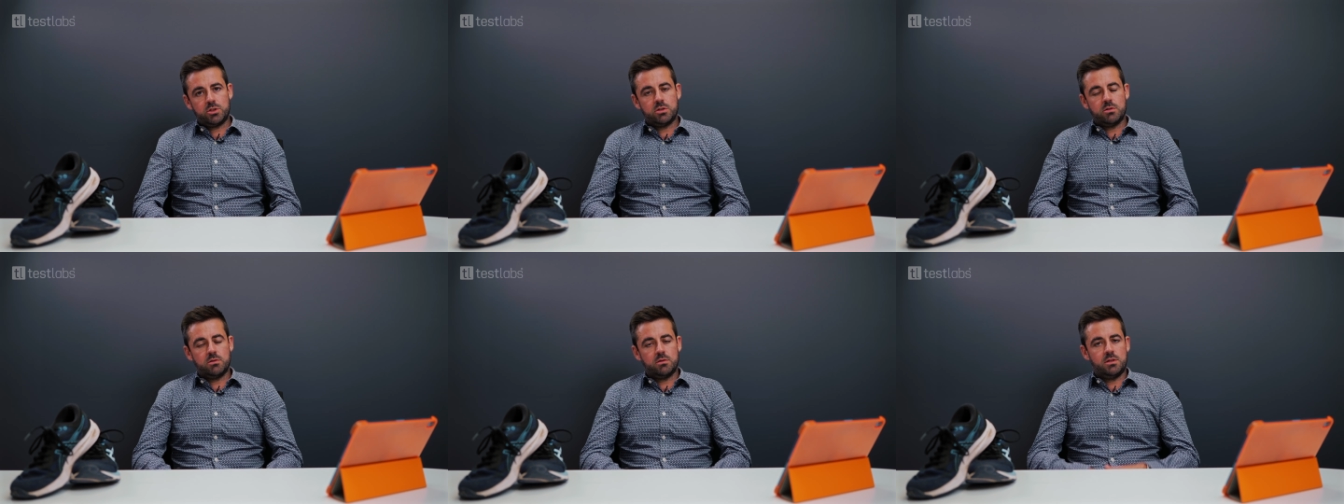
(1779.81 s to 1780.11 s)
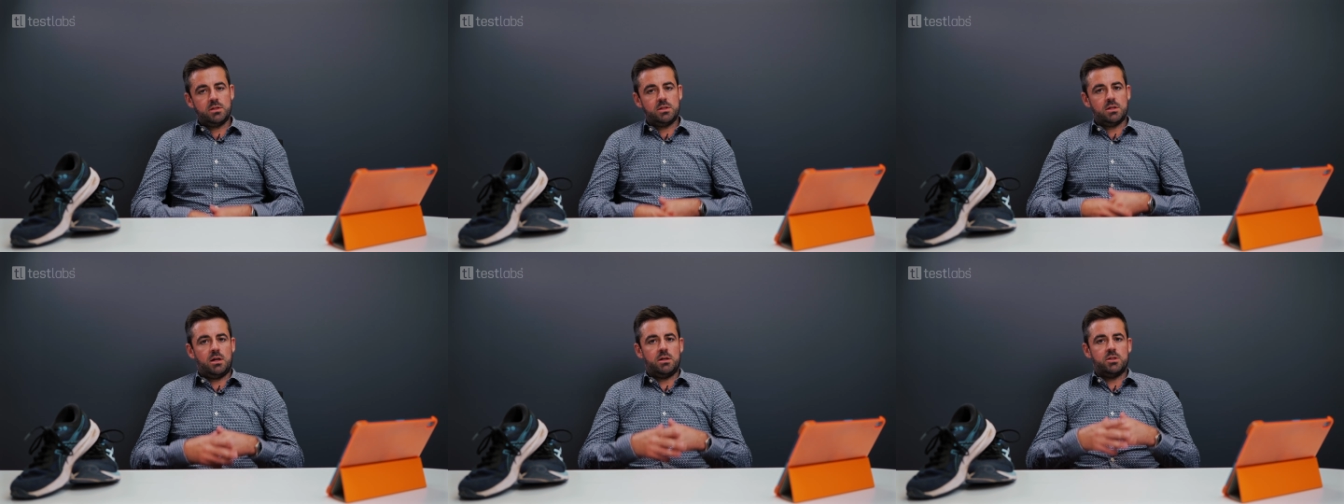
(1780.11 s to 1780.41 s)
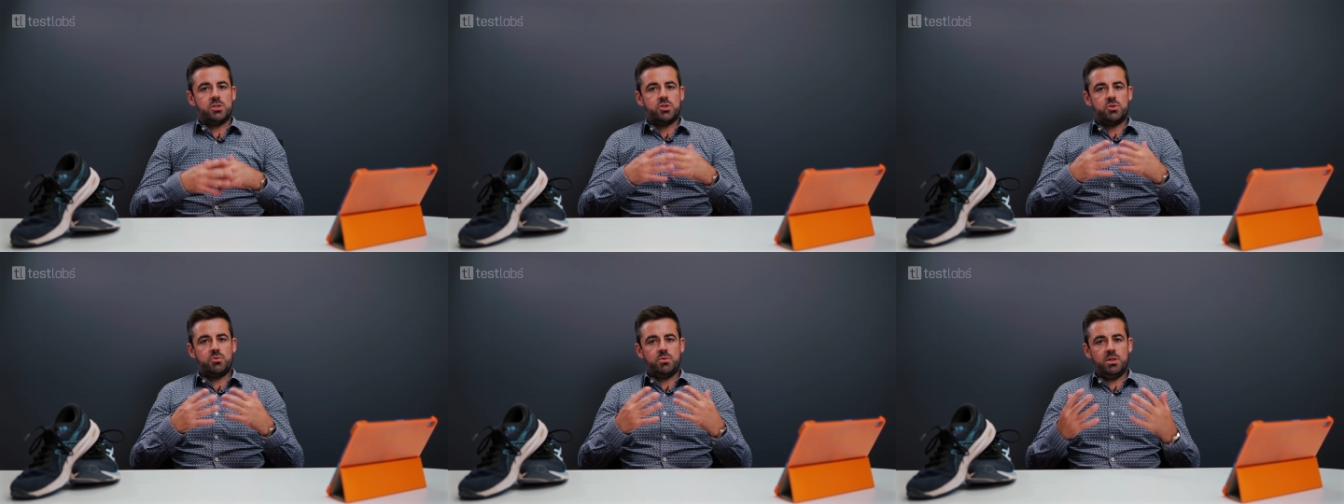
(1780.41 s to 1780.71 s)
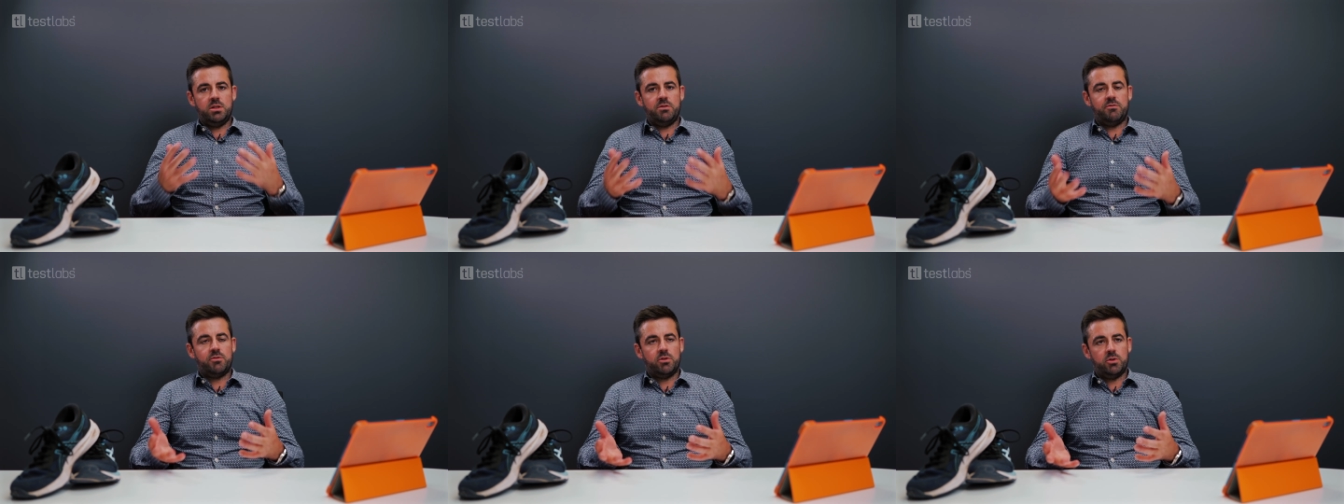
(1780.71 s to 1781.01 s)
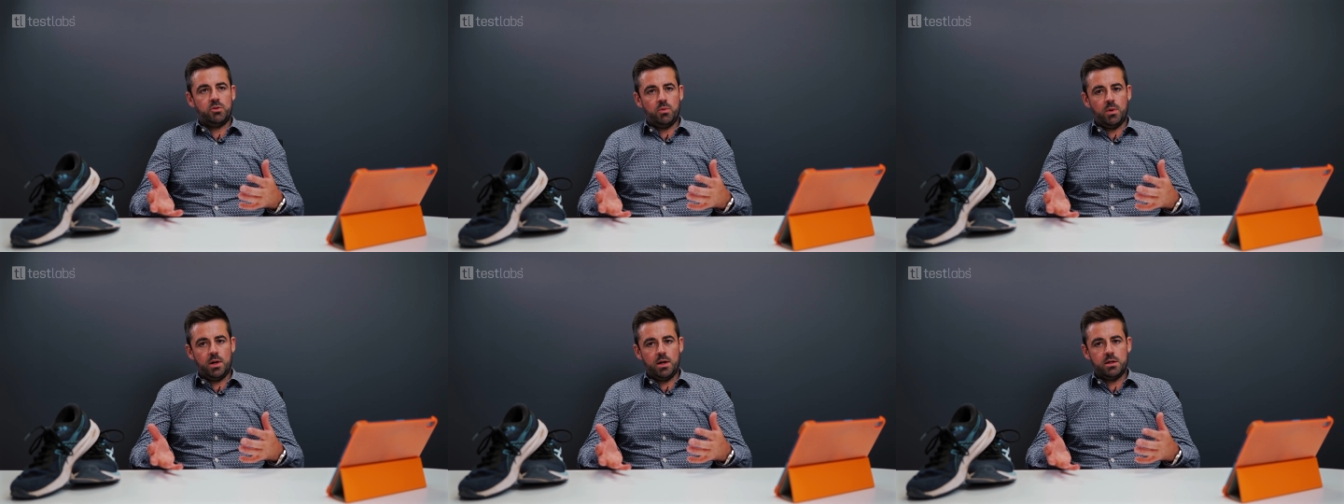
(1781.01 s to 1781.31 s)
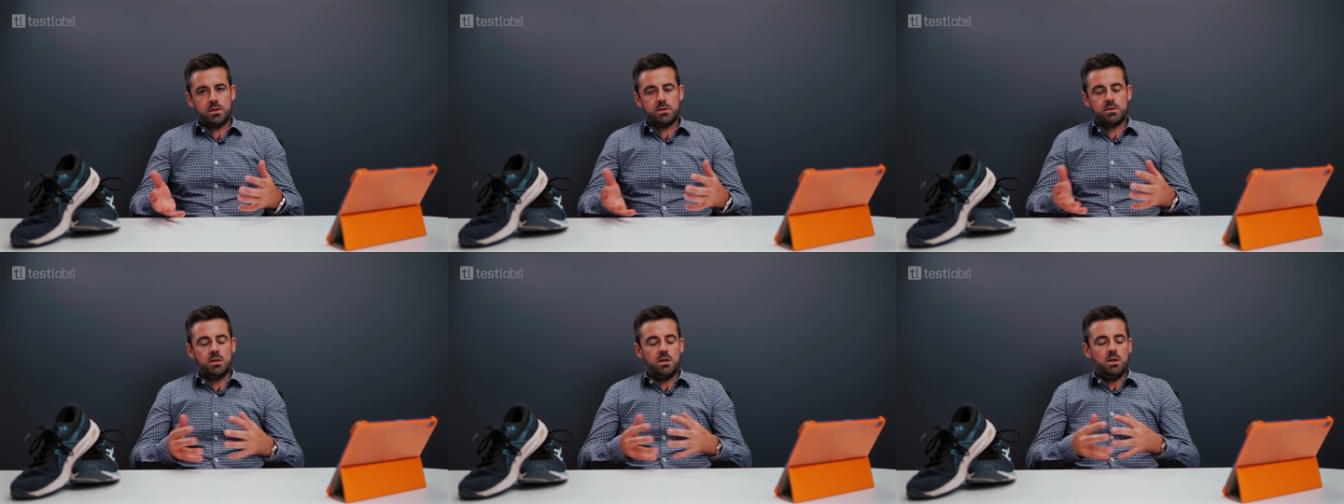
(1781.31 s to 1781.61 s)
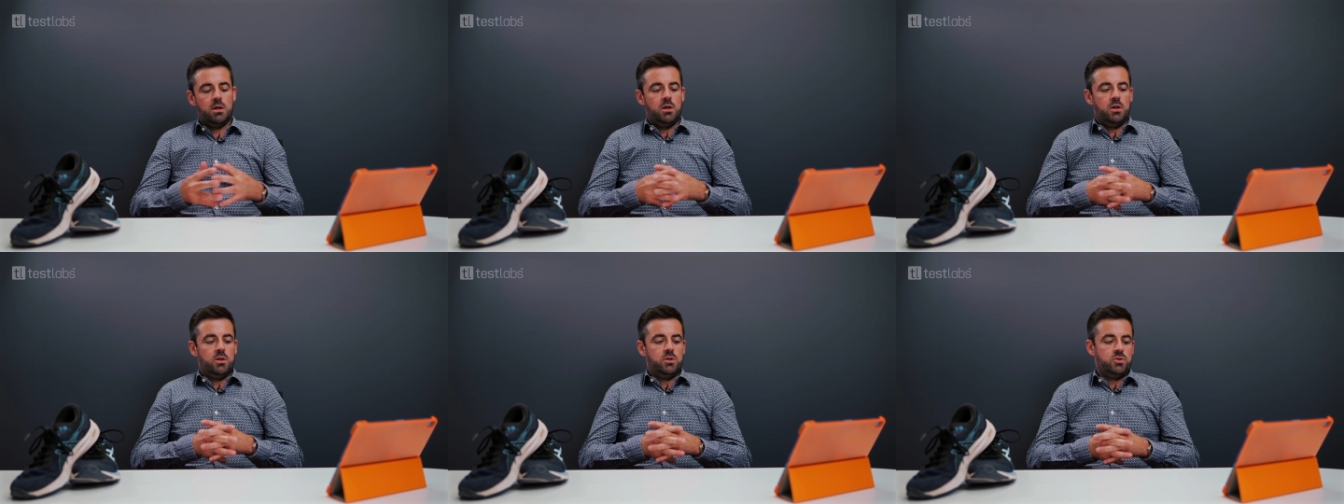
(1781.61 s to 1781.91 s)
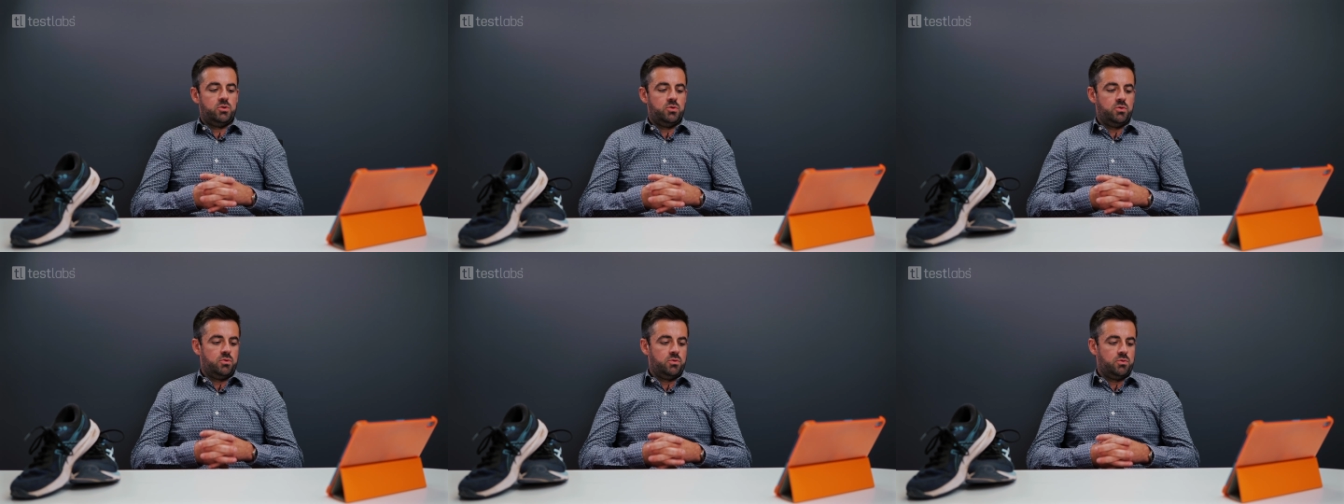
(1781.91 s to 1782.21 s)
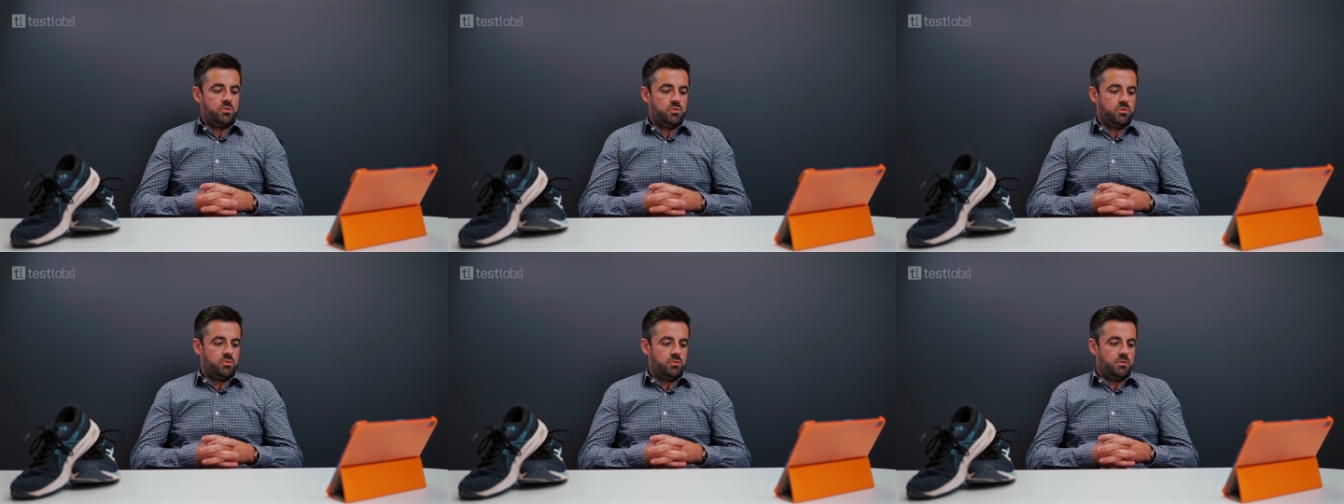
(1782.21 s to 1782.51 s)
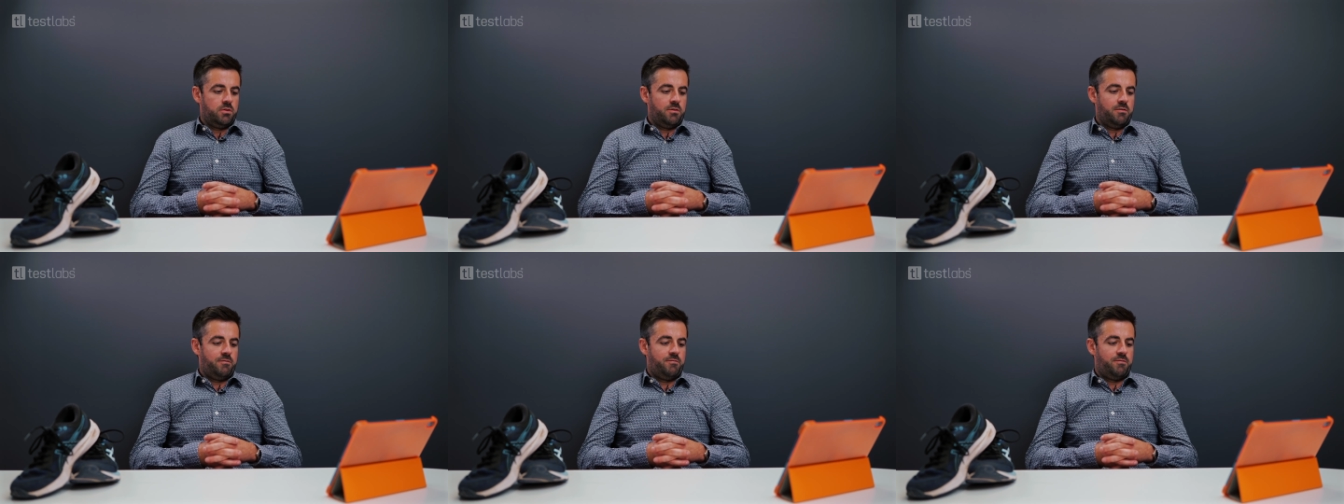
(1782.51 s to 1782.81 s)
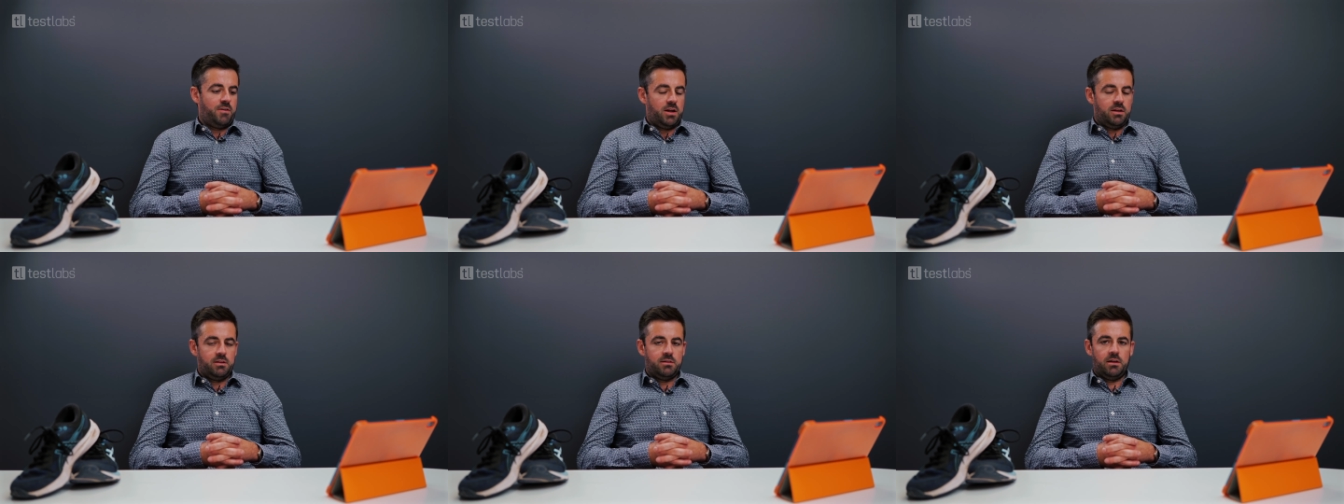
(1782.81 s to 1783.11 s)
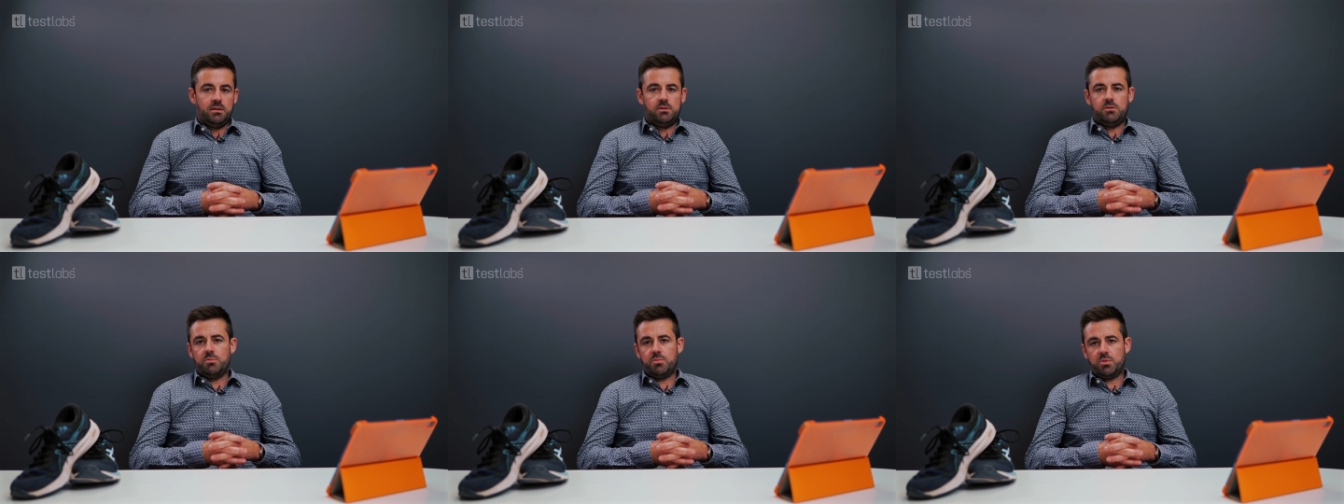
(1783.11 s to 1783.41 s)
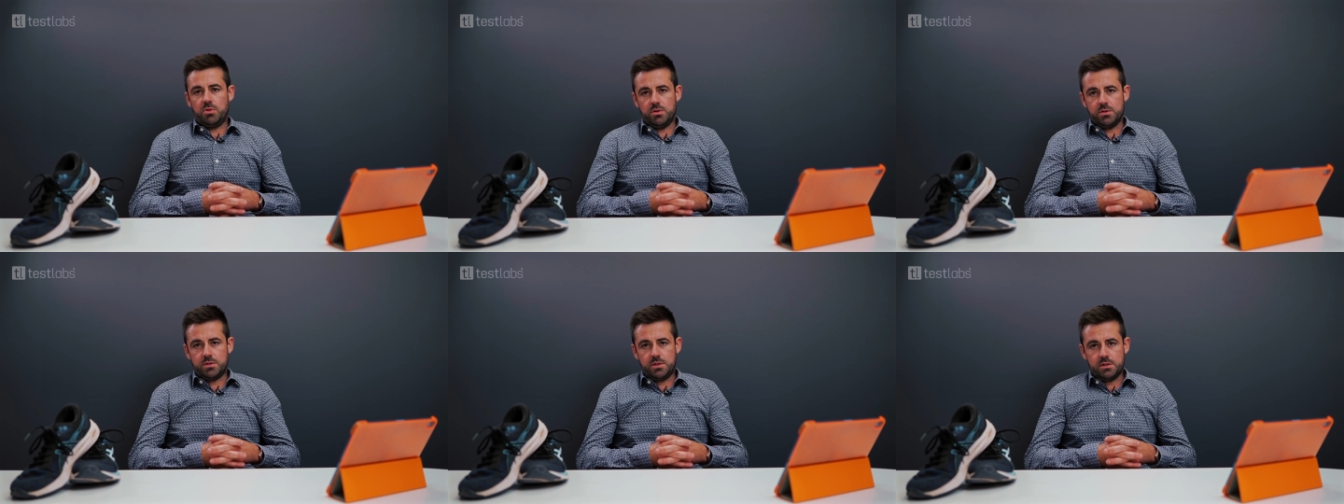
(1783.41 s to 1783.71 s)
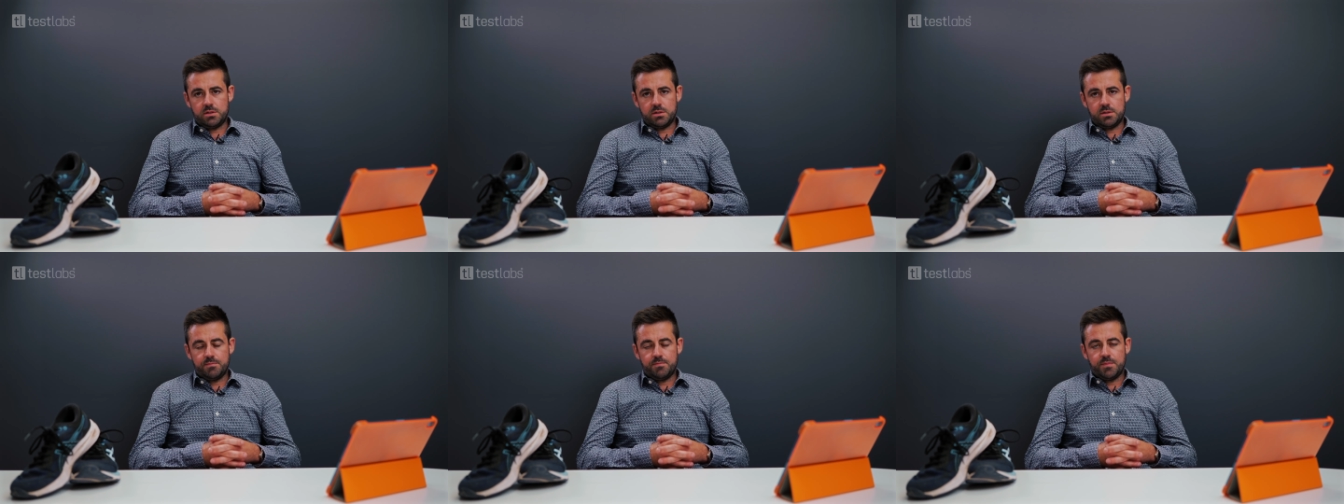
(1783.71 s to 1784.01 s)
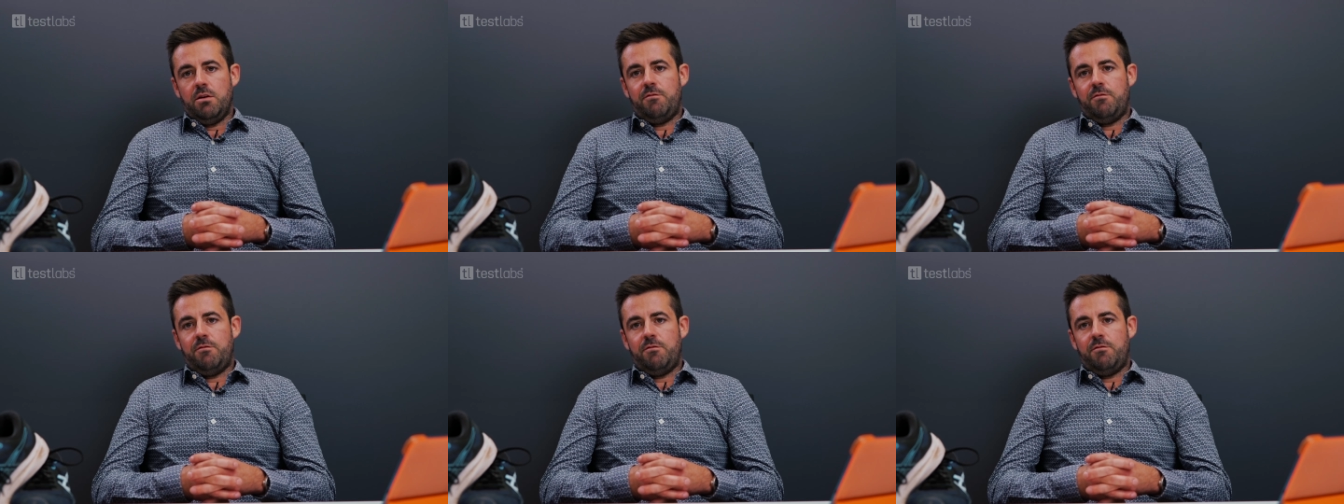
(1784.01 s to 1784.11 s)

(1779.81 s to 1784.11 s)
So these are 3 different ways to validate the process.